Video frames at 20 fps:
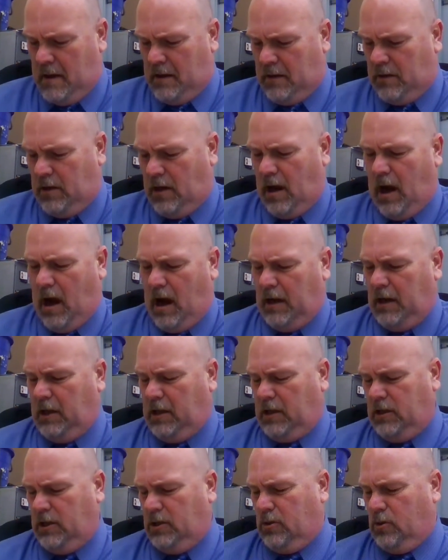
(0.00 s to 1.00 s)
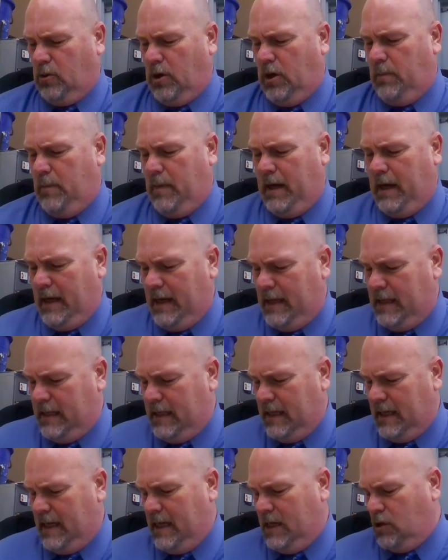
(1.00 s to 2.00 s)
The Hanukkah story begins
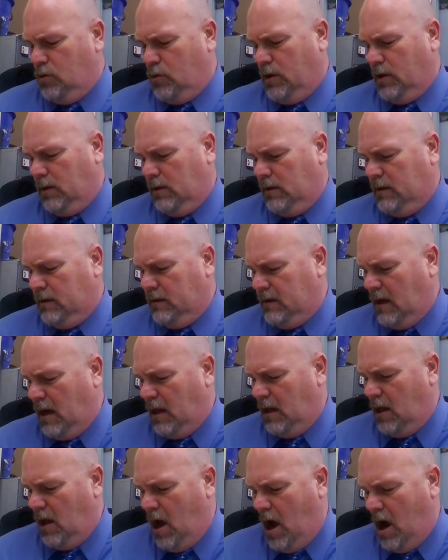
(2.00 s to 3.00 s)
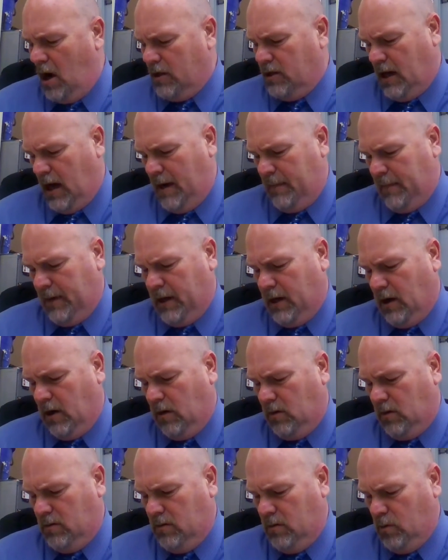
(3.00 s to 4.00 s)
in Israel, a long time
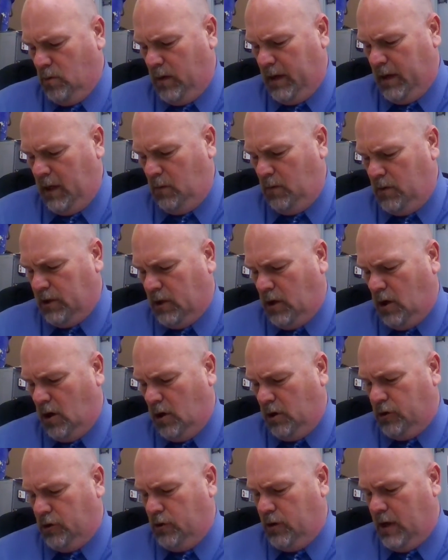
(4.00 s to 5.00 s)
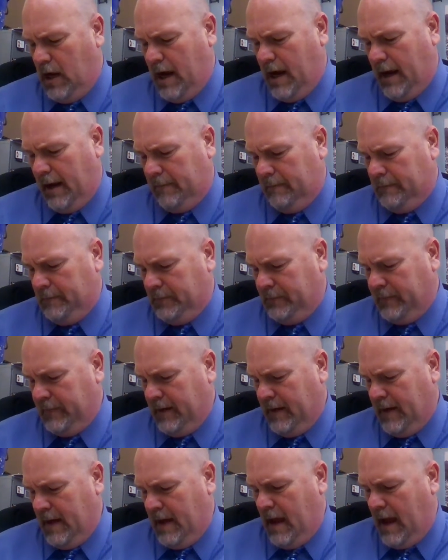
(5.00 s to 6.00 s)
ago, when it was called Judea.
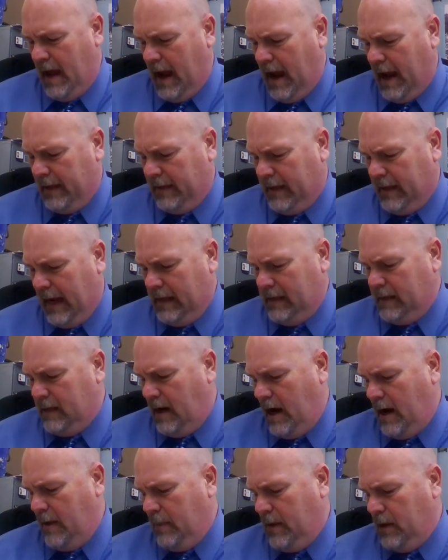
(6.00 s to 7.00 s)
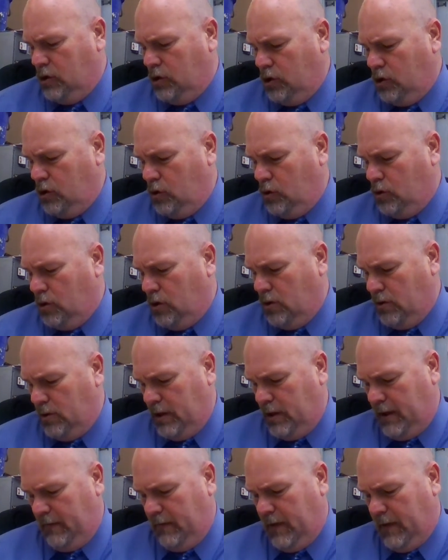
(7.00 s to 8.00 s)
At that time, the Jews who
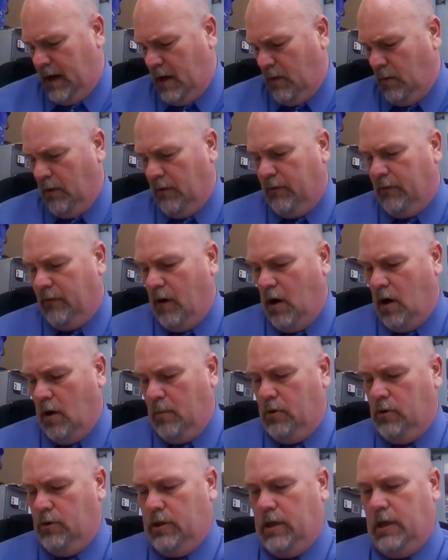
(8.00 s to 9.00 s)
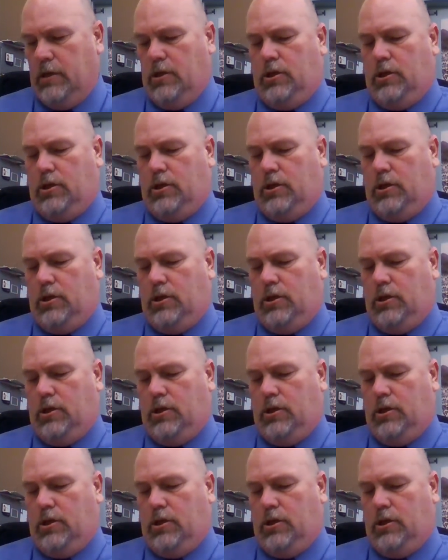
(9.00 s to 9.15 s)
lived there were farmers and